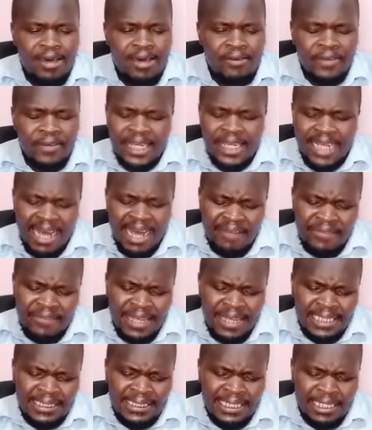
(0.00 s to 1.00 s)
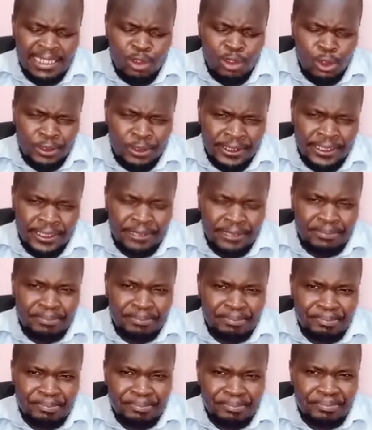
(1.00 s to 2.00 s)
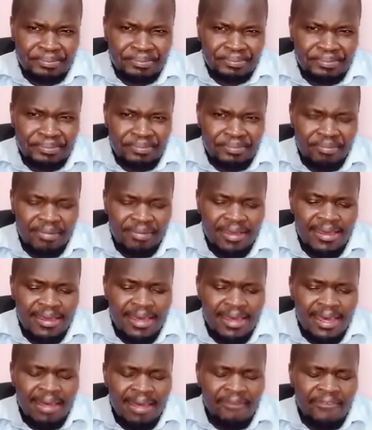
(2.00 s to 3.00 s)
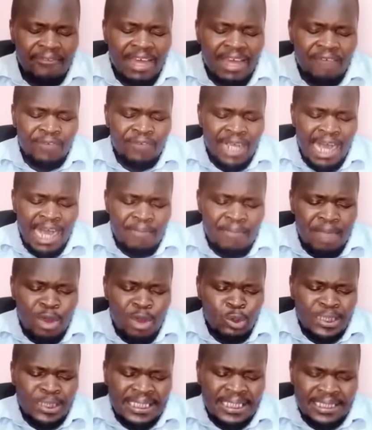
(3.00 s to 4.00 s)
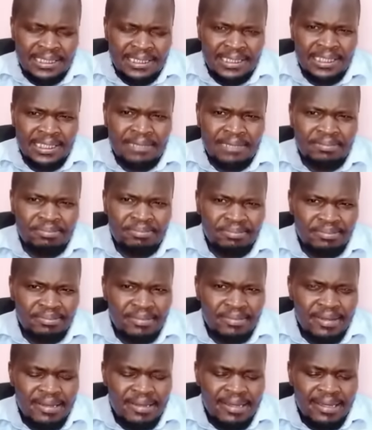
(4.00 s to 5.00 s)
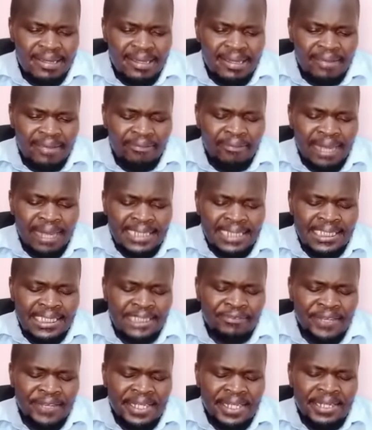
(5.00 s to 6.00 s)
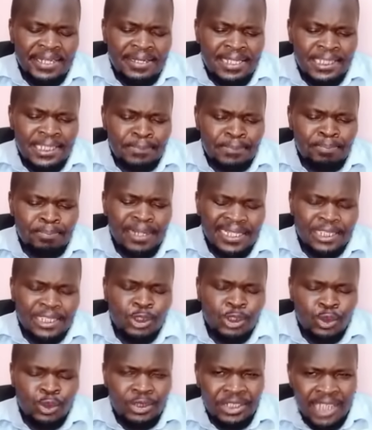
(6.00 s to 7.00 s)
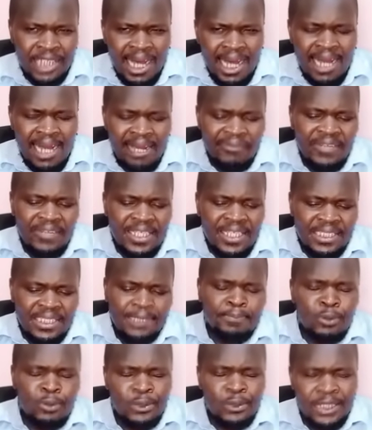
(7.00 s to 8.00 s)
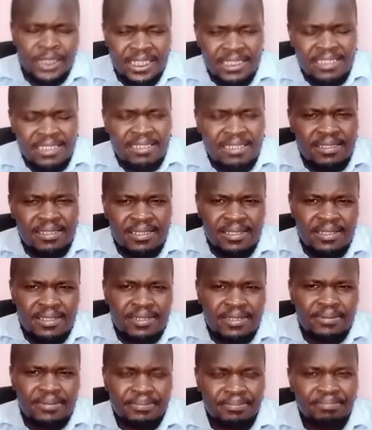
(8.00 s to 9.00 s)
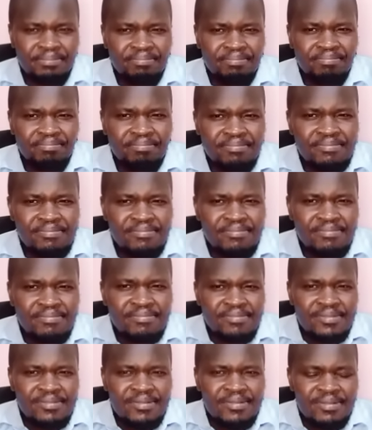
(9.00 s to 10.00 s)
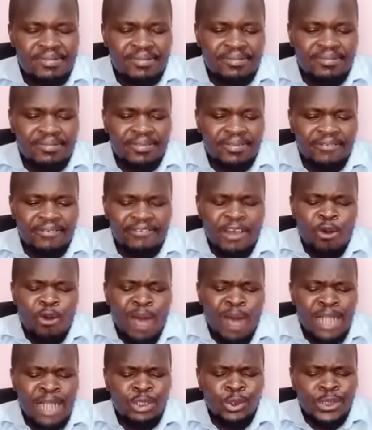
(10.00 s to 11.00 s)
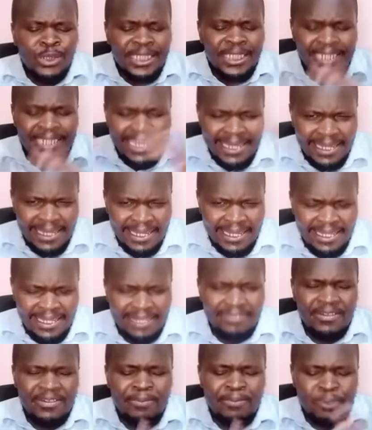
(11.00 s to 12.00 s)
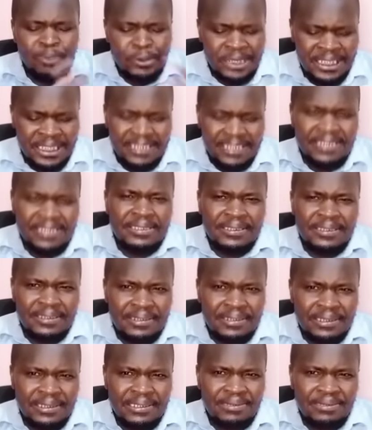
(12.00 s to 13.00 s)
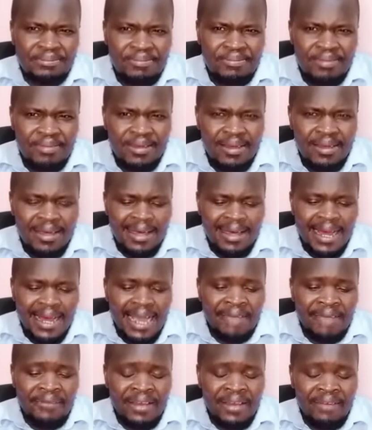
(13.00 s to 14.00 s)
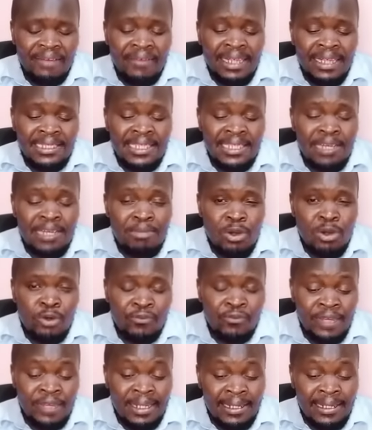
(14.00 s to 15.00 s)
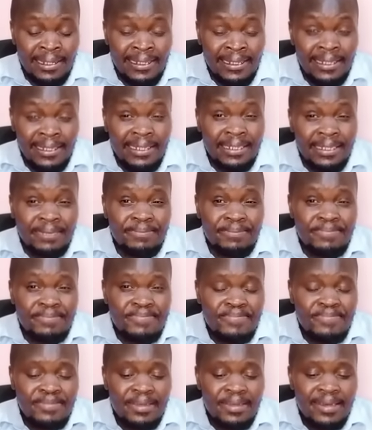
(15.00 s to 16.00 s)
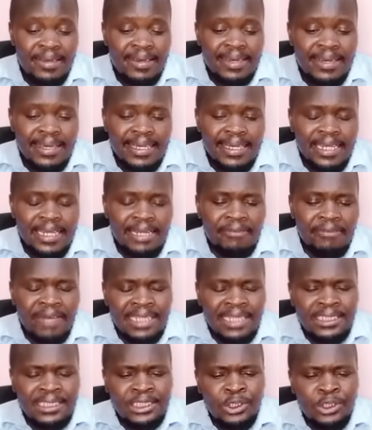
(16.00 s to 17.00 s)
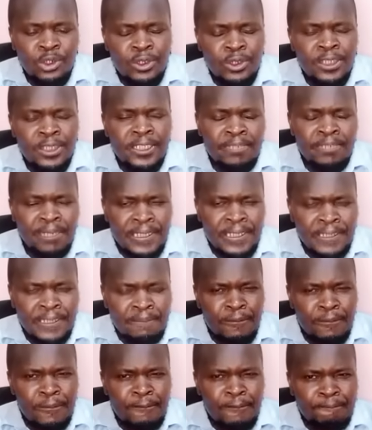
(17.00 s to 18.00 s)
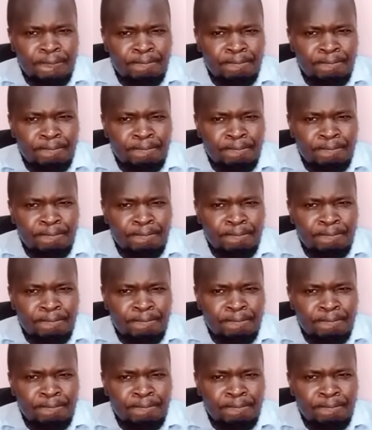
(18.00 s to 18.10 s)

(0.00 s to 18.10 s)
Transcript: Rigathi's legal team, they come out as a team that is very desperate to drag these proceedings. They want to delay the proceedings. I think that came out very clearly, and that is not debatable.